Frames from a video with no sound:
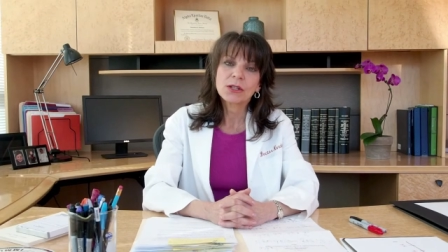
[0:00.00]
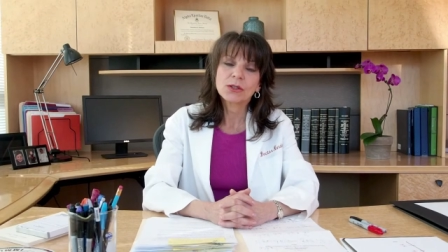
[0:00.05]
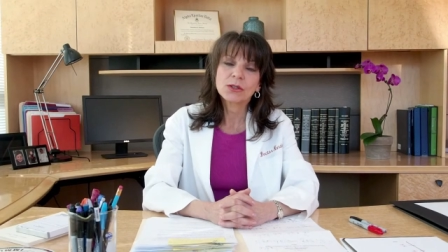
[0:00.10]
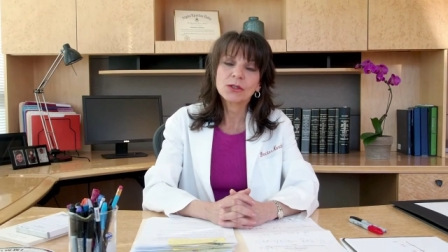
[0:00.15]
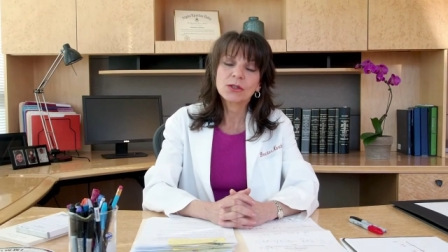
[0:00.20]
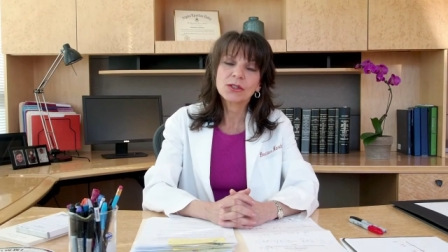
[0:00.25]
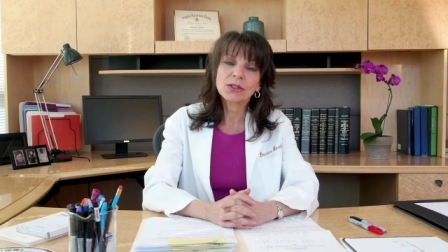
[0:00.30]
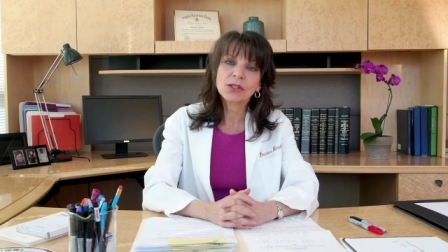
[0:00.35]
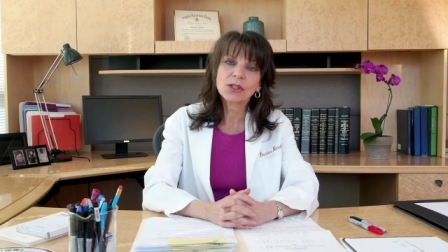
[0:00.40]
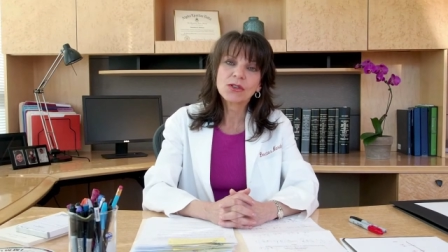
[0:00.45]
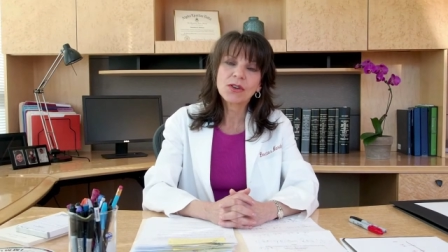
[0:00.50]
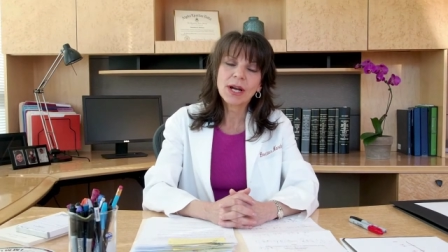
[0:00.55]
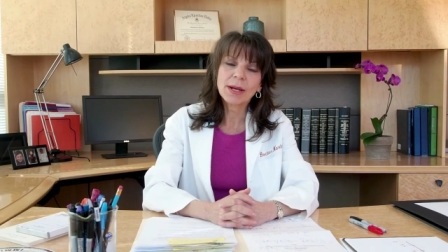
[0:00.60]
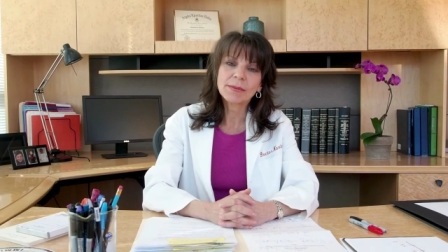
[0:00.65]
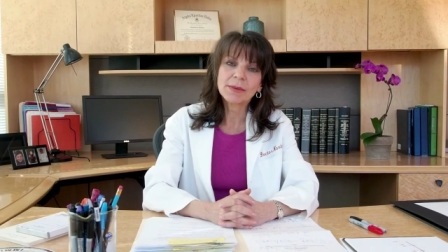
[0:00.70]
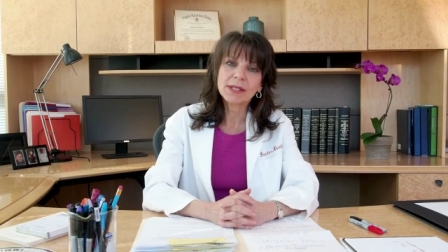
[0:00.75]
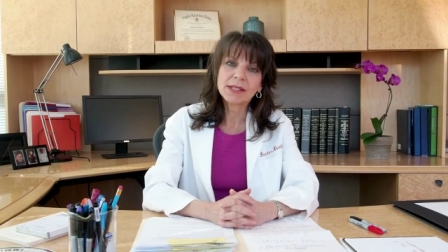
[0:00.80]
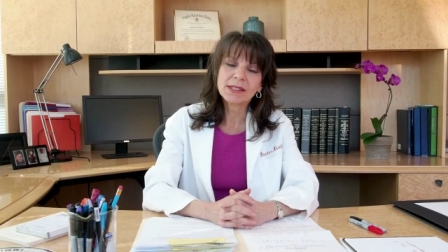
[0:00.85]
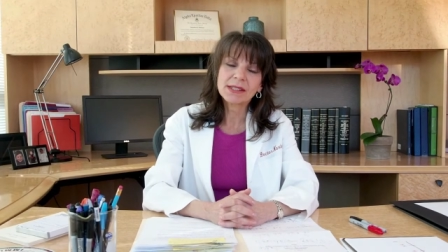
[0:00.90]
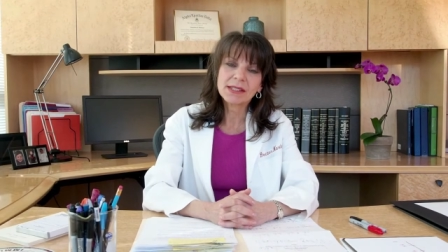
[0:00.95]
to
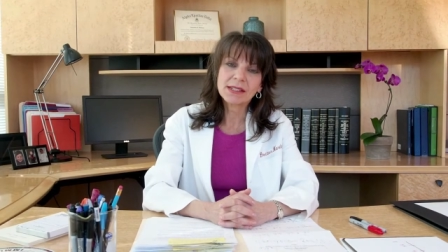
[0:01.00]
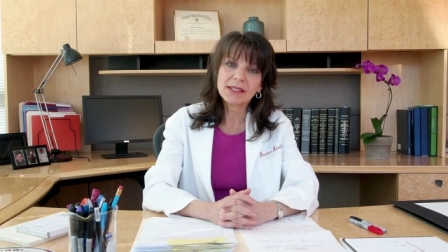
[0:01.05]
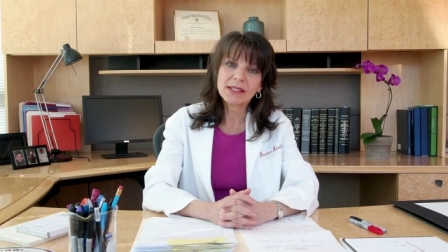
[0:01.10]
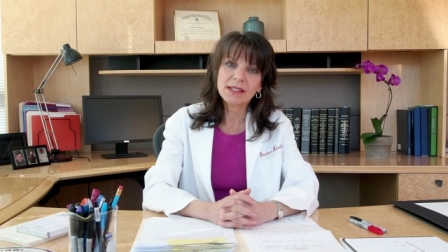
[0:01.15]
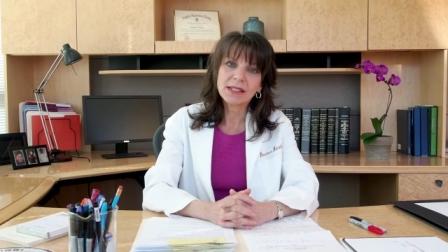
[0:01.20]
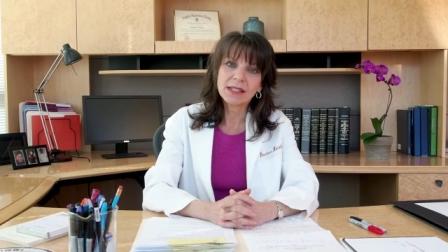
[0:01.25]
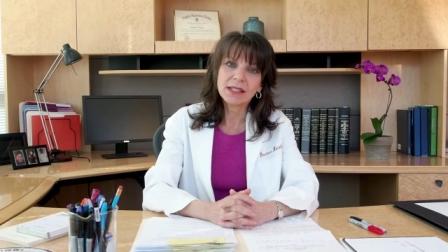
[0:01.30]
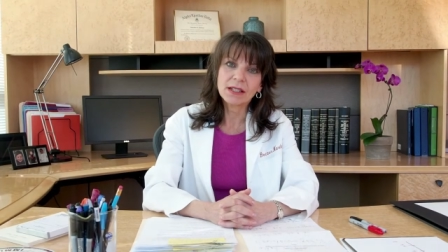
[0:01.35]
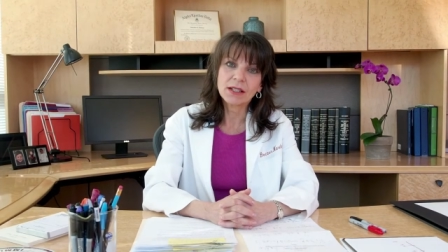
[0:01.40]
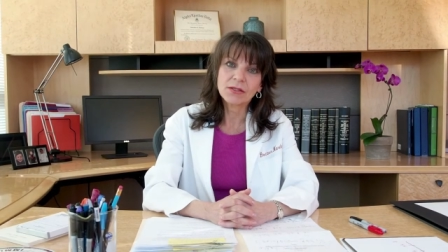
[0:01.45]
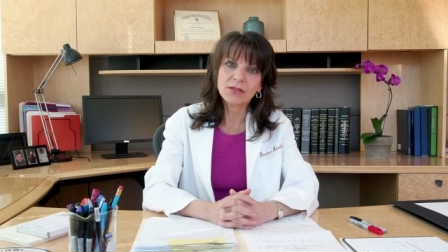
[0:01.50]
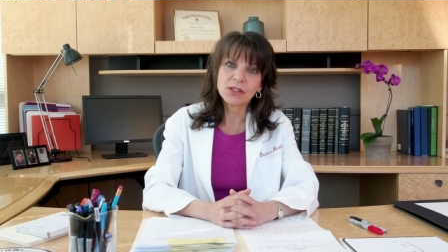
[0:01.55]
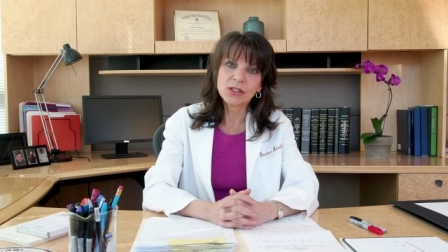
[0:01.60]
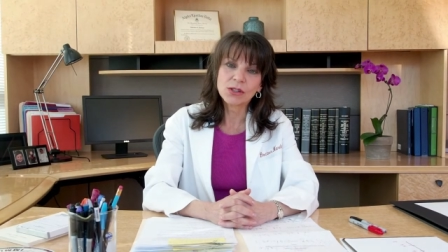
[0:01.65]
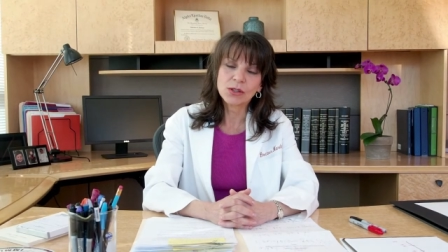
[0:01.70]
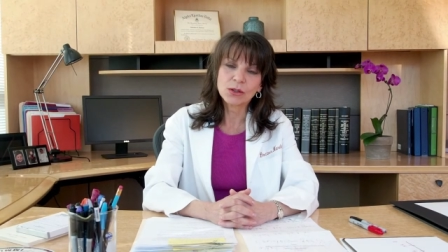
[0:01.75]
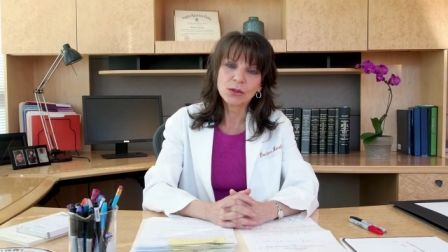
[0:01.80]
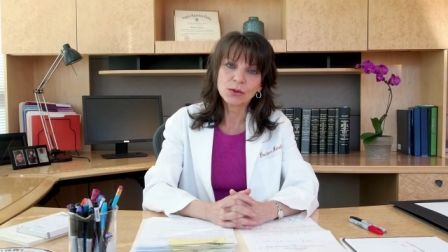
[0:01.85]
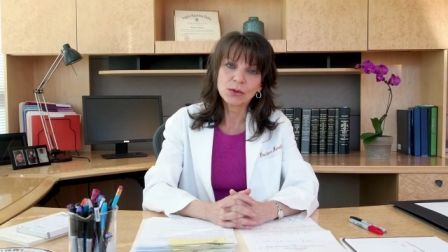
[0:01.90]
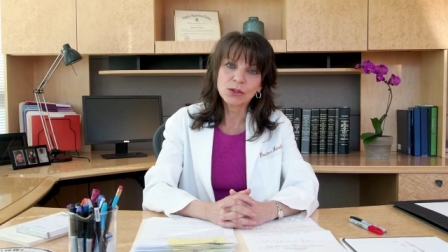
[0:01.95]
describe the acidity of a
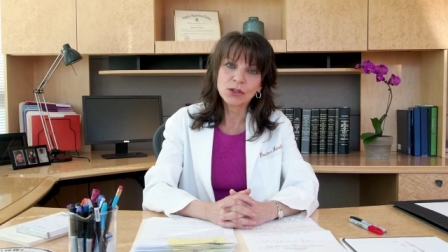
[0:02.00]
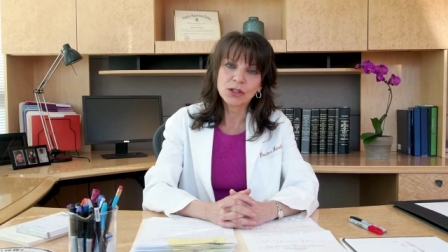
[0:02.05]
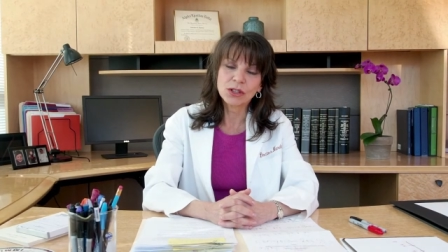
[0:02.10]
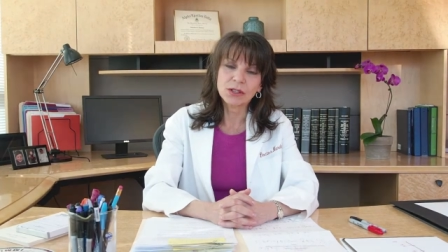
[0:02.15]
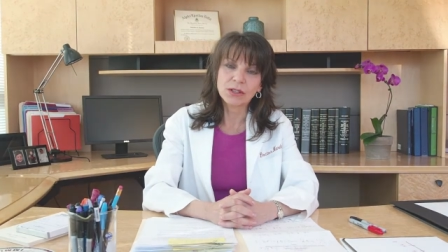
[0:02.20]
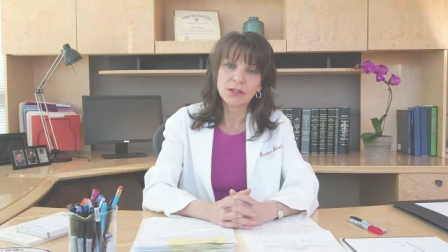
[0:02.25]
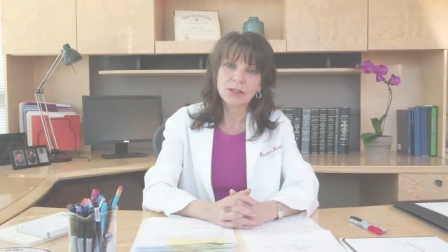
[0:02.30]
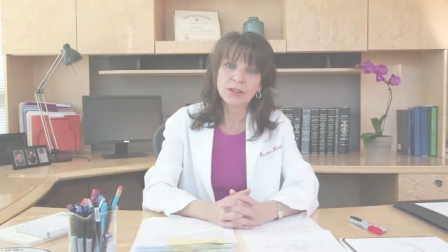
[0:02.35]
solution.